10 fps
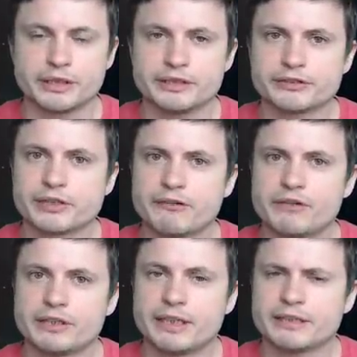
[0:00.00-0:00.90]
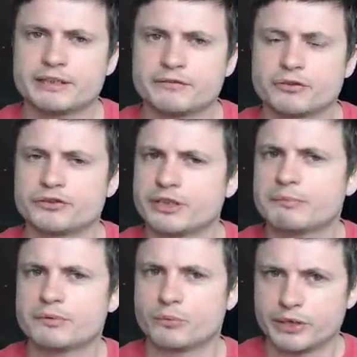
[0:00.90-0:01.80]
they discovered that, for
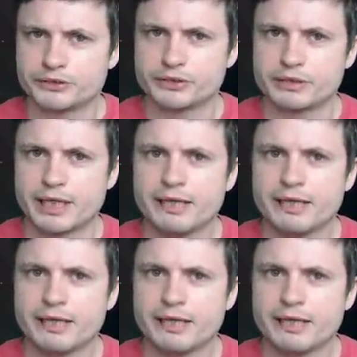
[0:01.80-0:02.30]
some reason,